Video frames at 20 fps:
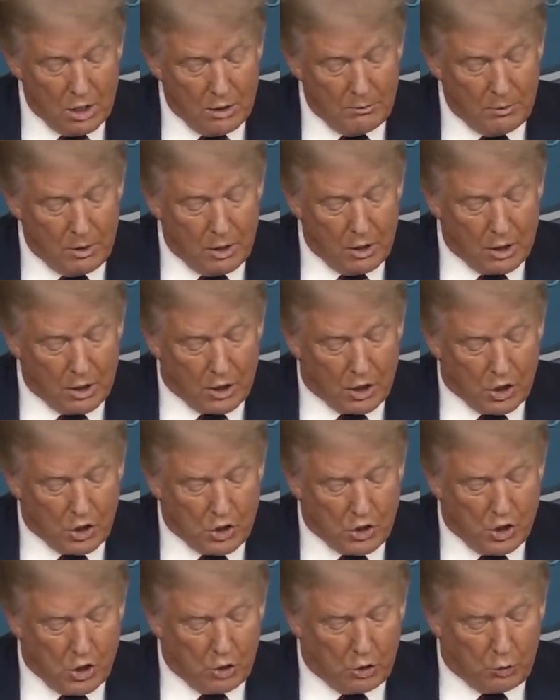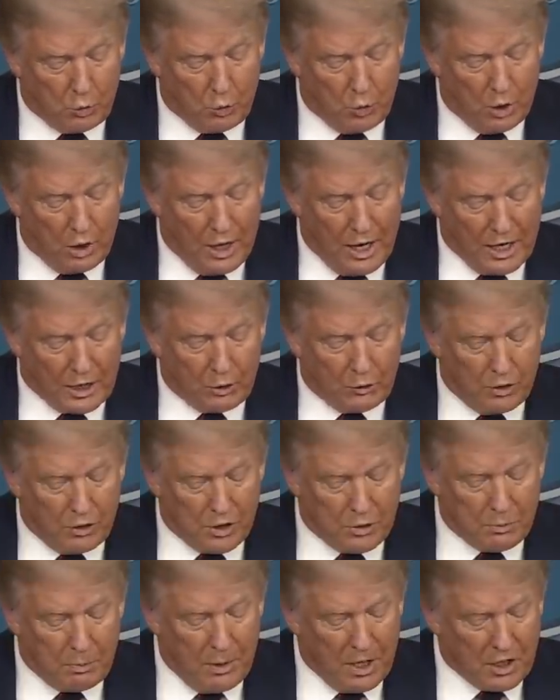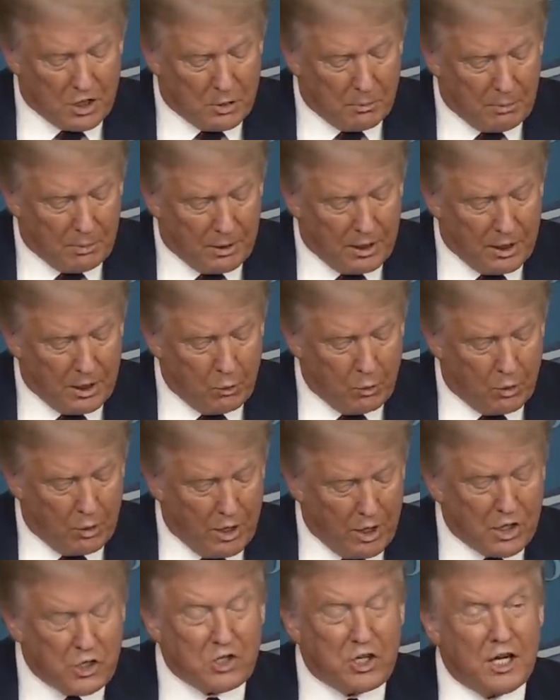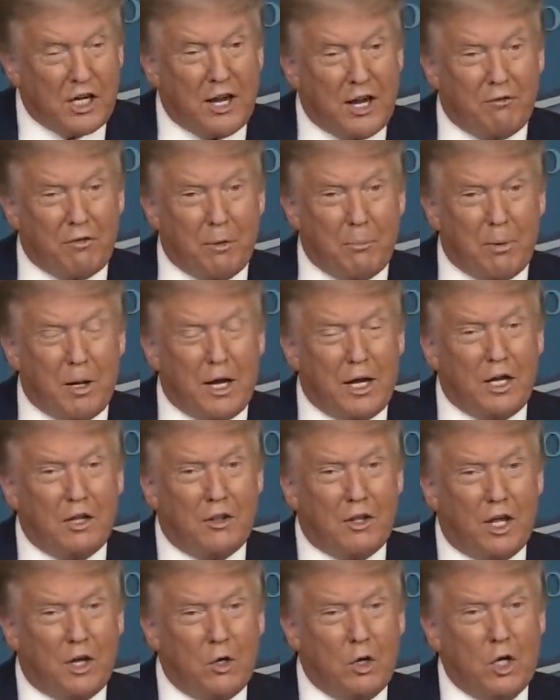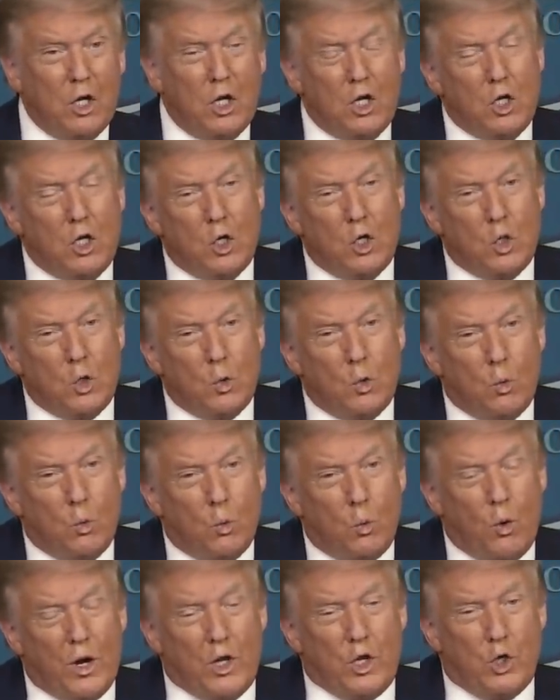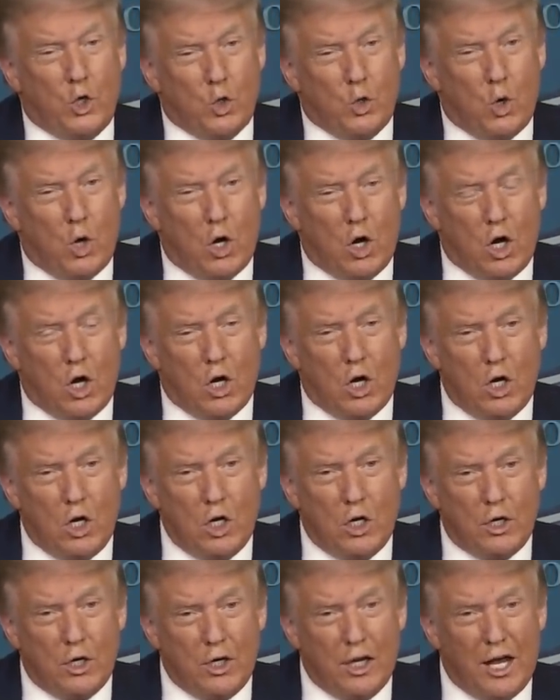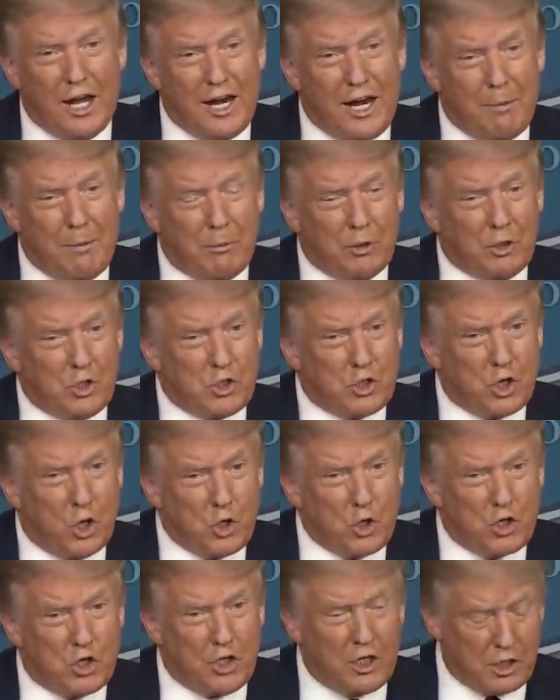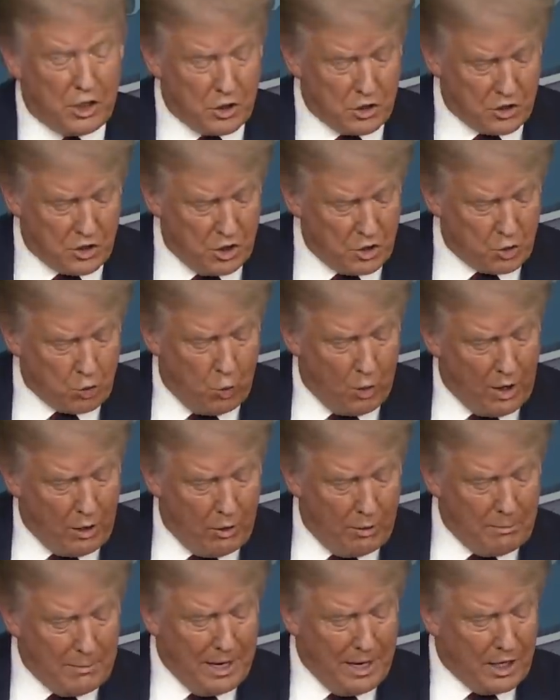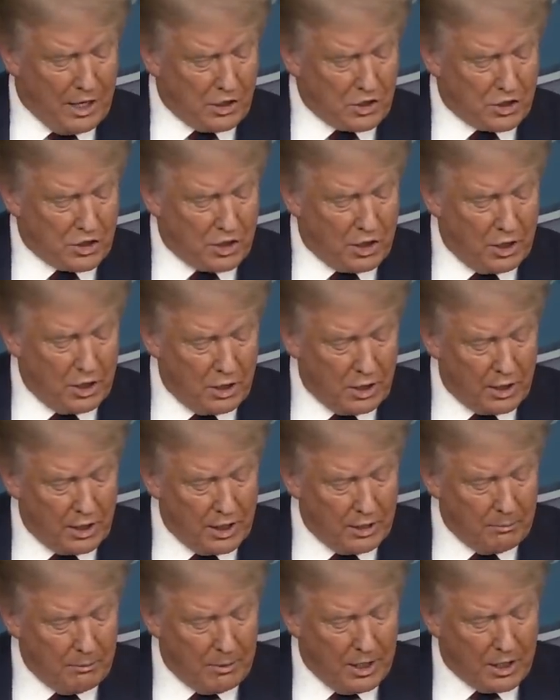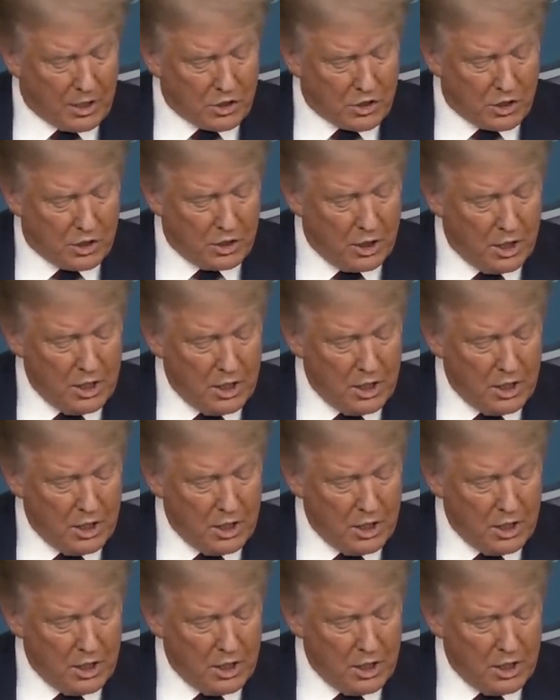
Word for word: America's youth will act responsibly, and we're asking everybody that when you are not able to socially distance, wear a mask, get a mask.